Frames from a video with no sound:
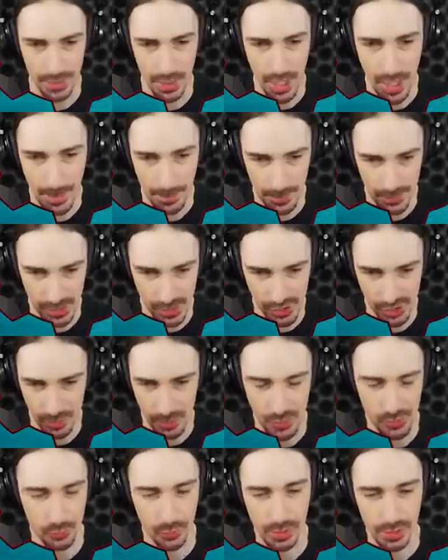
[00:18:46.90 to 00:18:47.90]
the hopper system
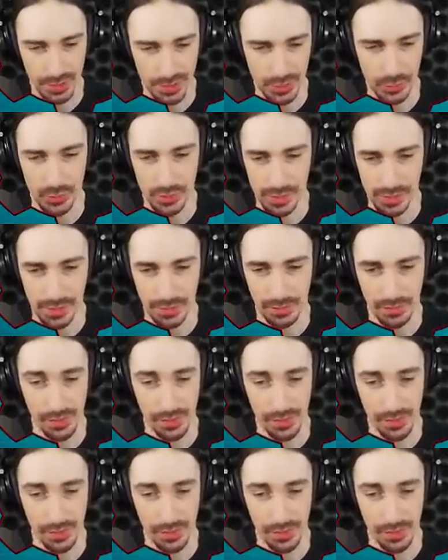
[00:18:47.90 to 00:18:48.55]
is really unique,